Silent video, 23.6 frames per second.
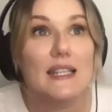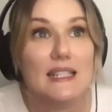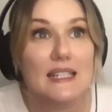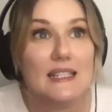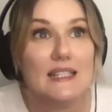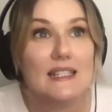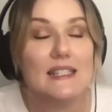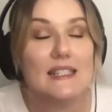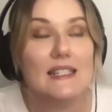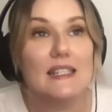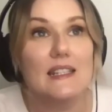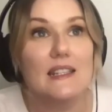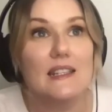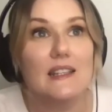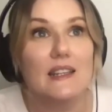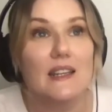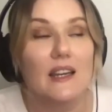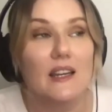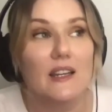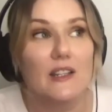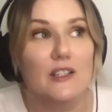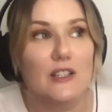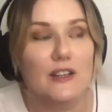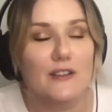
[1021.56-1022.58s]
see
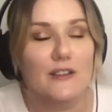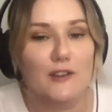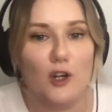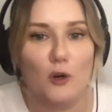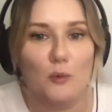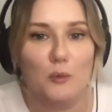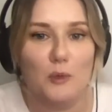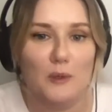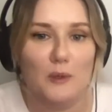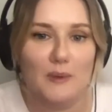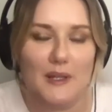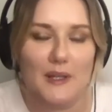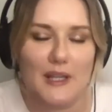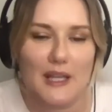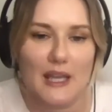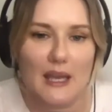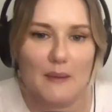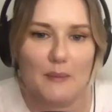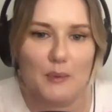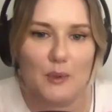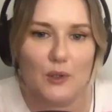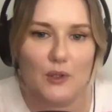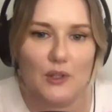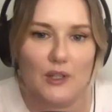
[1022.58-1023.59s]
Jeff Goldblum at the
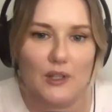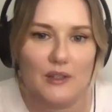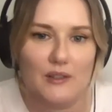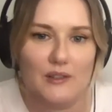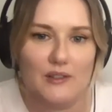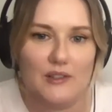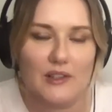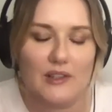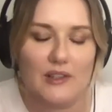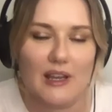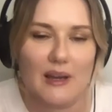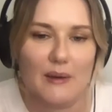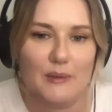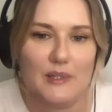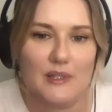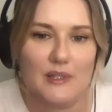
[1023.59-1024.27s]
airport though, so that was